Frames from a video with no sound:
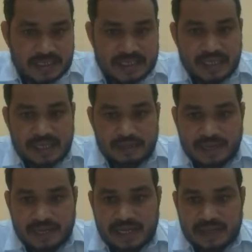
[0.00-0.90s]
In the
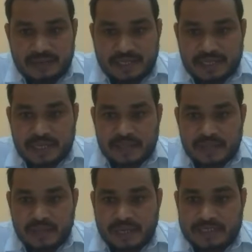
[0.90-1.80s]
Lambada language, there are
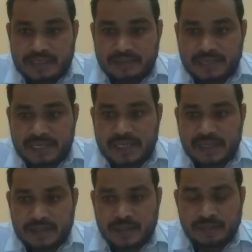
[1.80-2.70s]
two kinds of
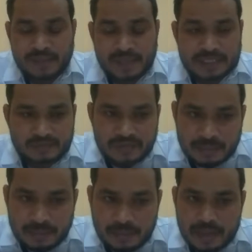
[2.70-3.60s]
declarative class, plus
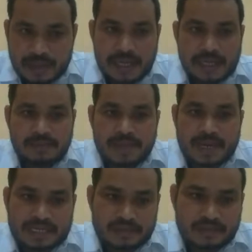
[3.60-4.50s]
verb and
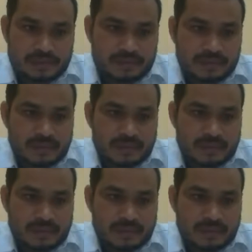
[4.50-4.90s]
minus verb.